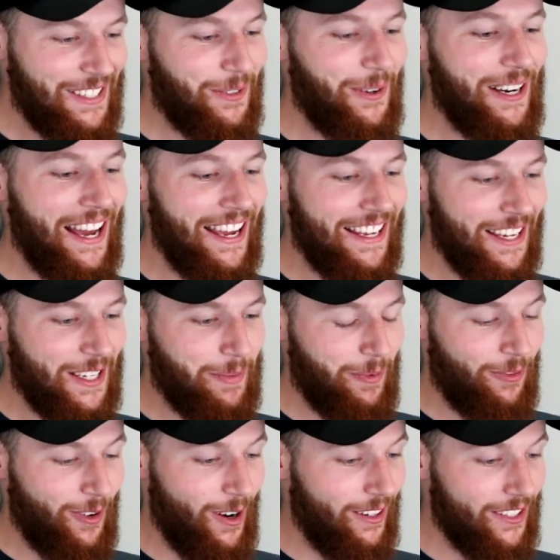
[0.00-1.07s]
28 years
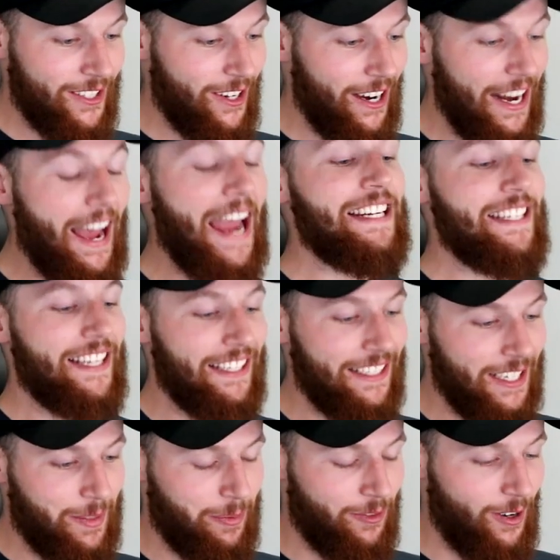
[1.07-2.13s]
before, sorry,
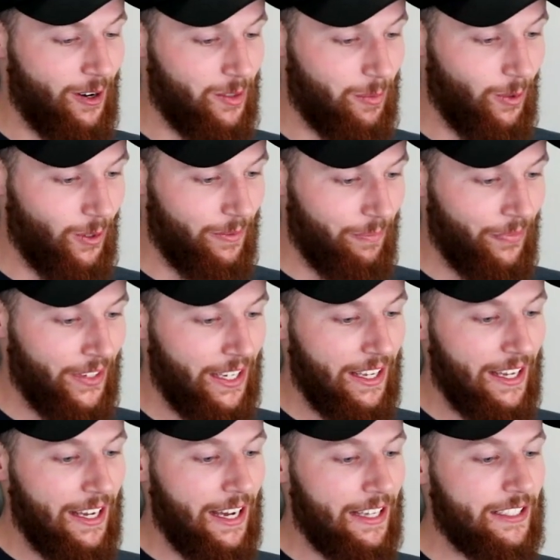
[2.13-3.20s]
18 years before I was born,
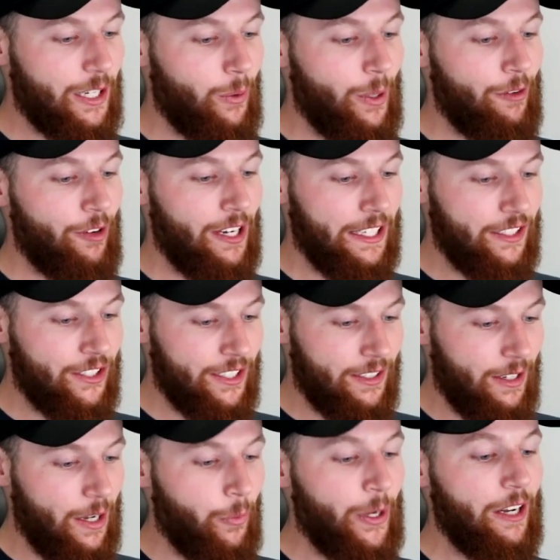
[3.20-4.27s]
until we,
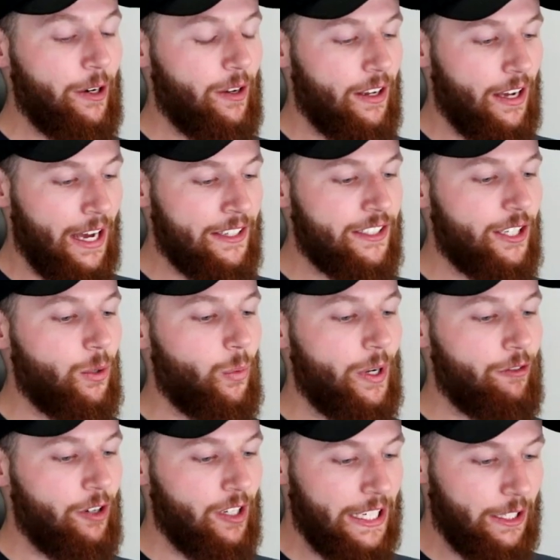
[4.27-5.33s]
relinquish, we, until
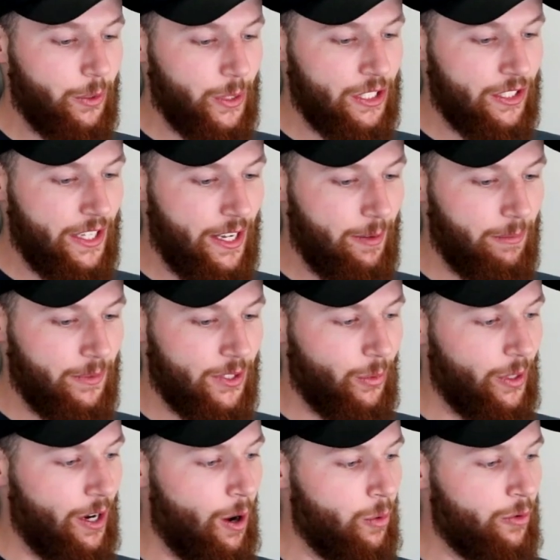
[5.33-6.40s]
we relinquished them
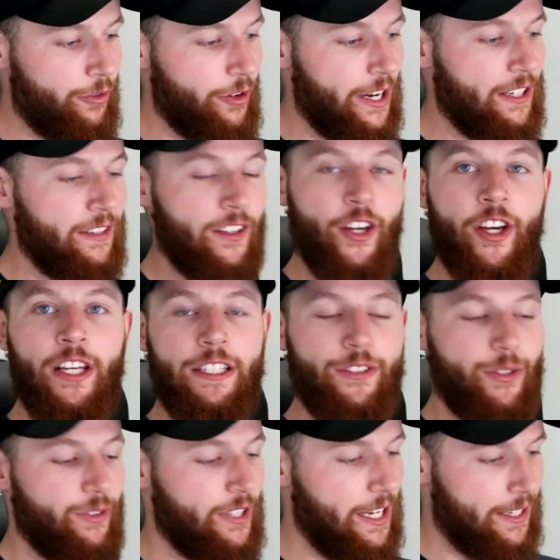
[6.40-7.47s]
to an old friend in the early
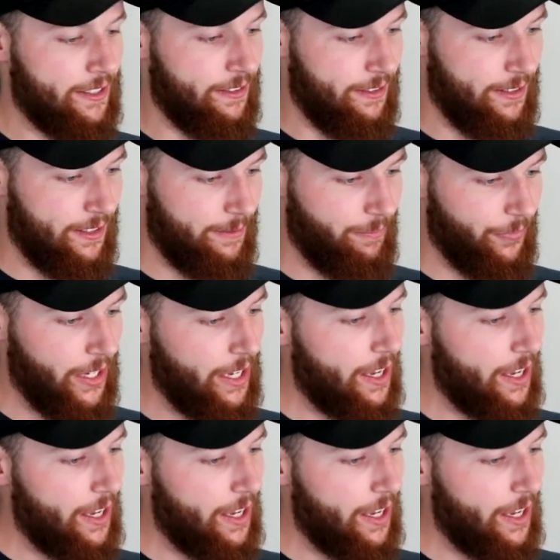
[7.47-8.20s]
2000s.